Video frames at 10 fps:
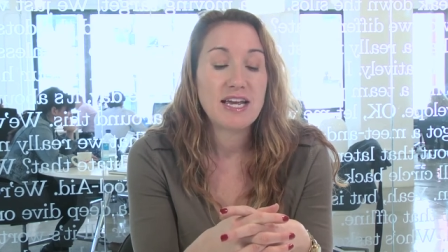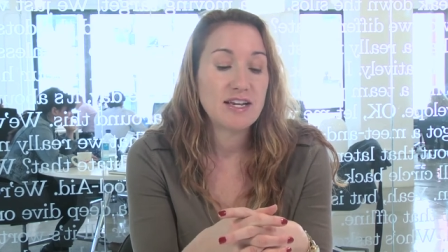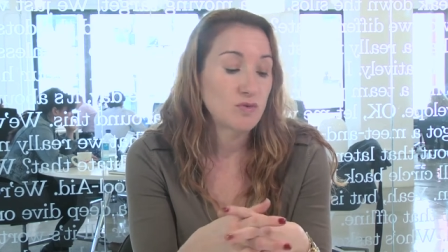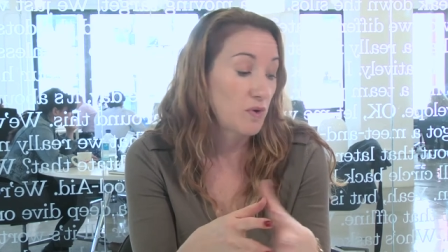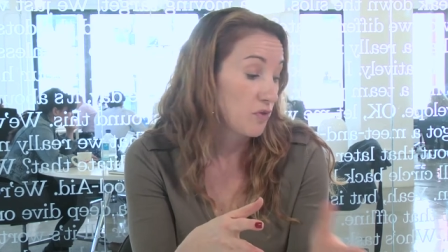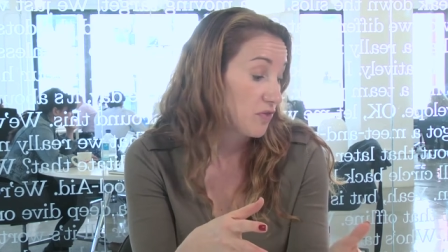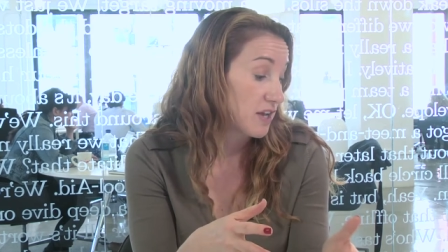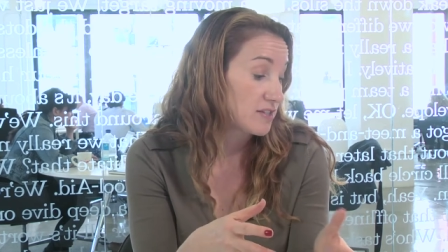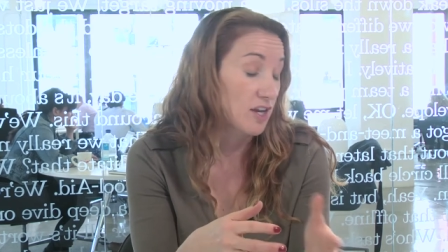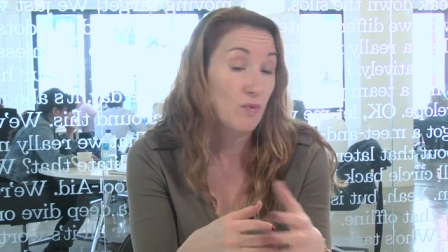is with
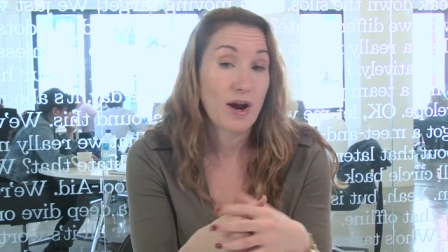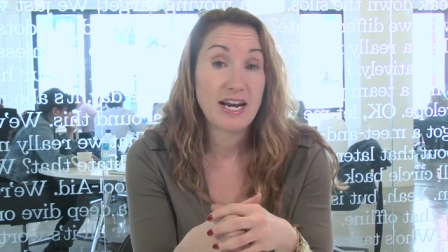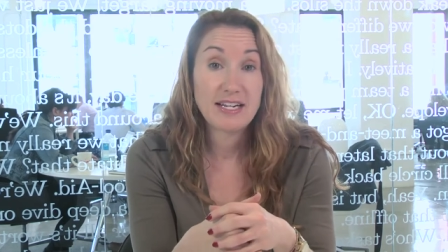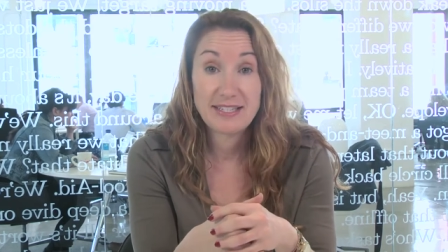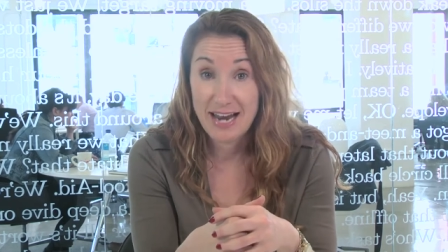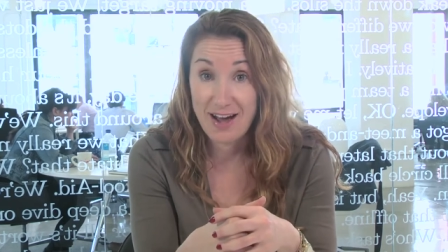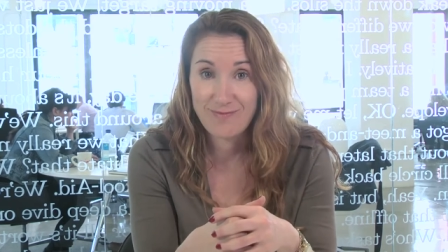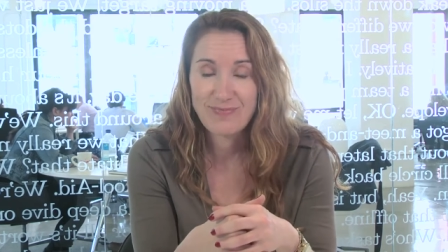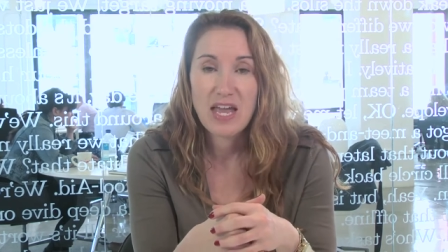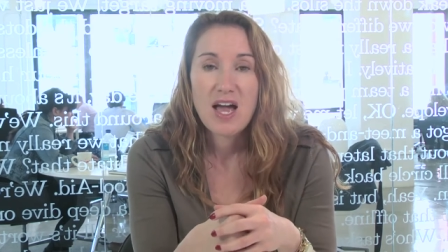things like ratings
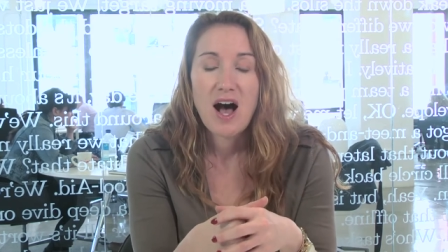down,